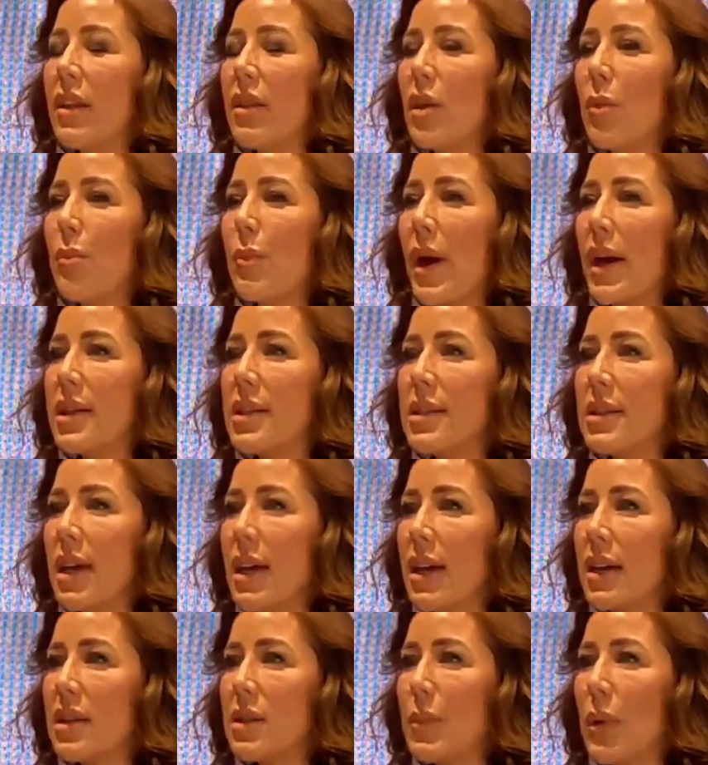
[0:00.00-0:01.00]
the best
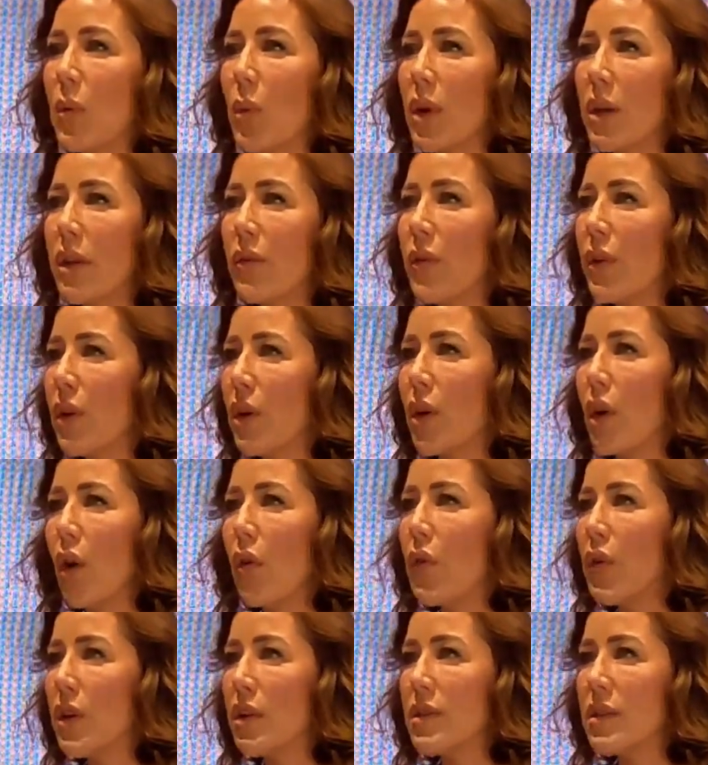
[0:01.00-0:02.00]
thing has been working for the
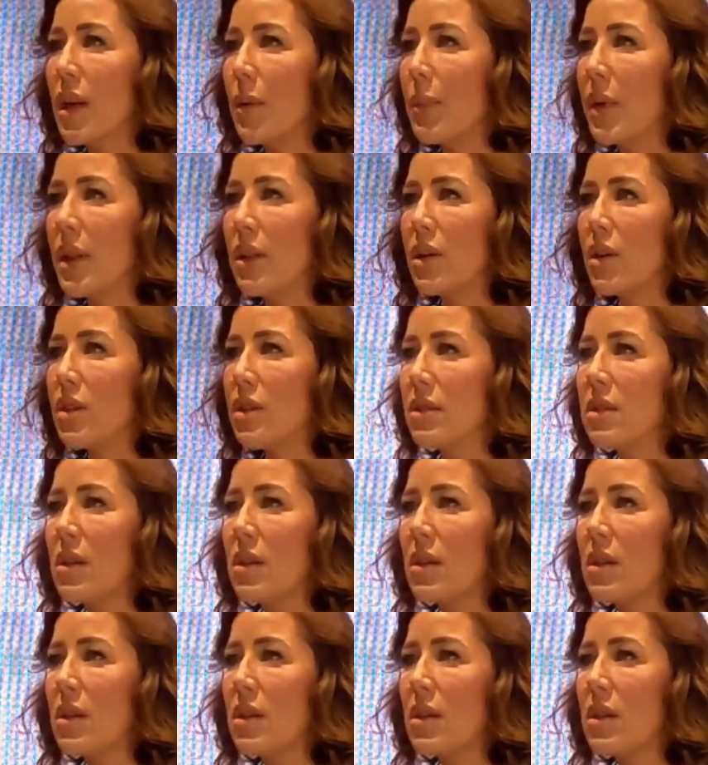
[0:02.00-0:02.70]
Coverts. I mean, they're just